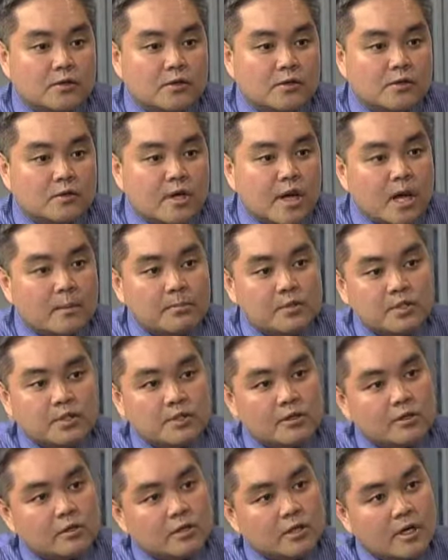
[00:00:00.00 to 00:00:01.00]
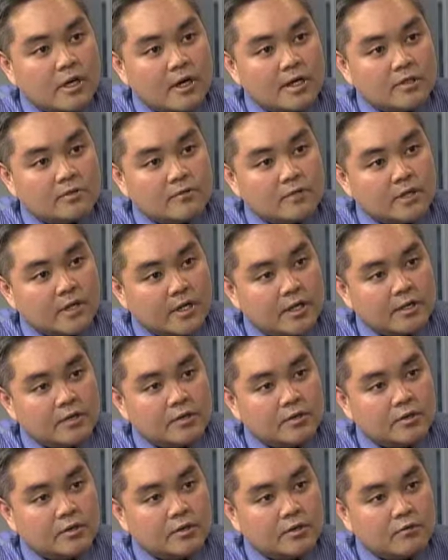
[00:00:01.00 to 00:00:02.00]
do not materialize
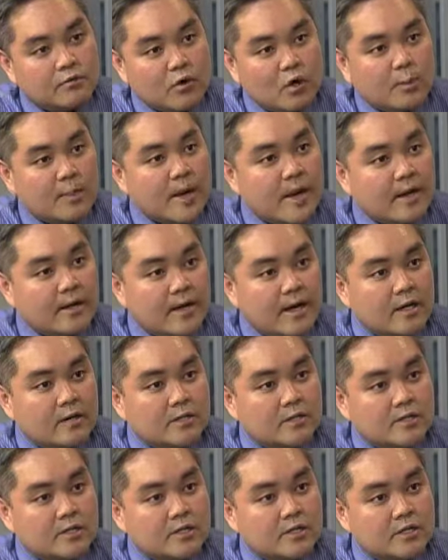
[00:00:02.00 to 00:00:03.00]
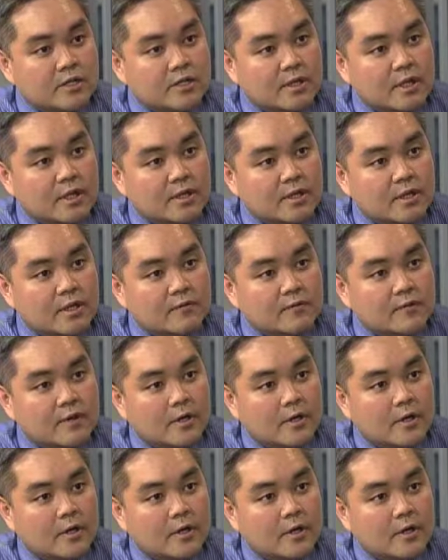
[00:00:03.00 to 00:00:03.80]
related to the Ropak acquisition that they've